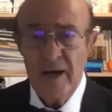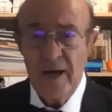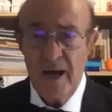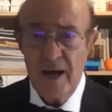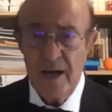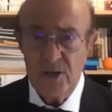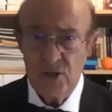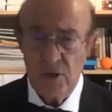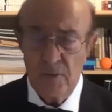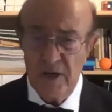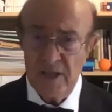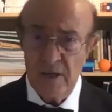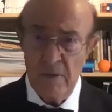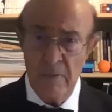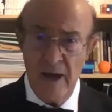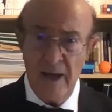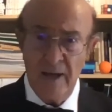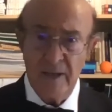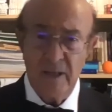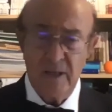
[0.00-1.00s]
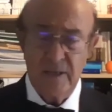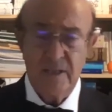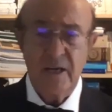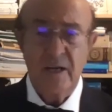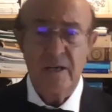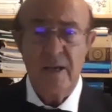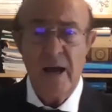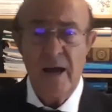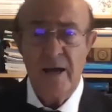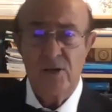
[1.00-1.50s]
isomathematics
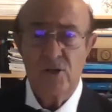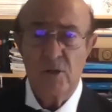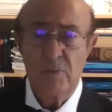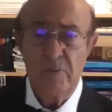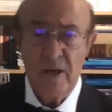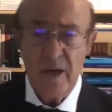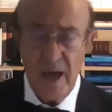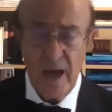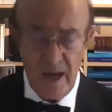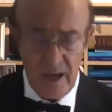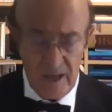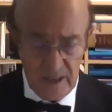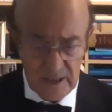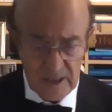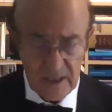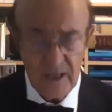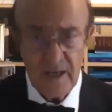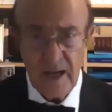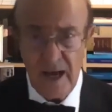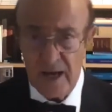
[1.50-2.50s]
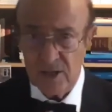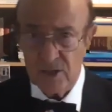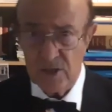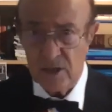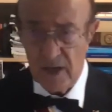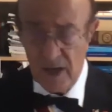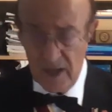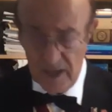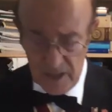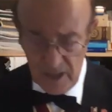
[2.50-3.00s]
and isomechanics and
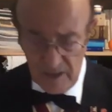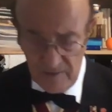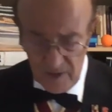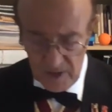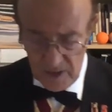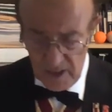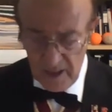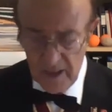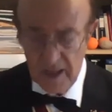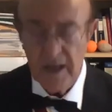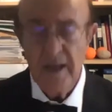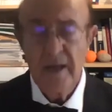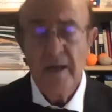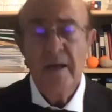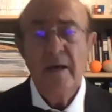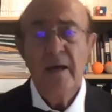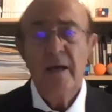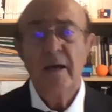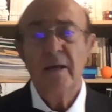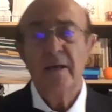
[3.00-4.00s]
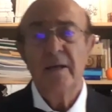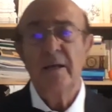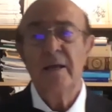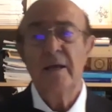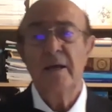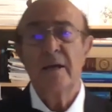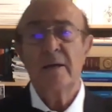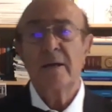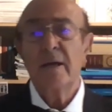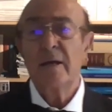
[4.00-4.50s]
isorelativity and
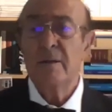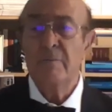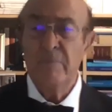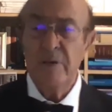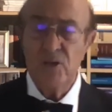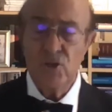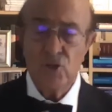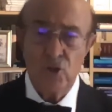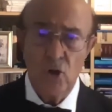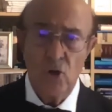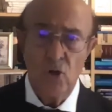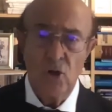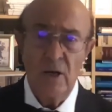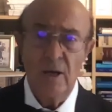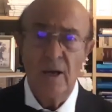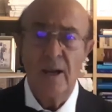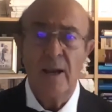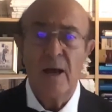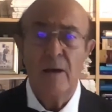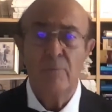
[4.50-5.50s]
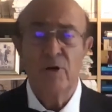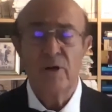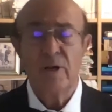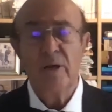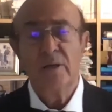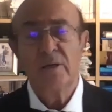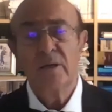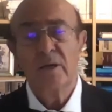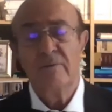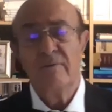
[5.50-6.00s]
uh, can be solely
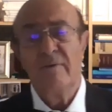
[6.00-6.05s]
elaborated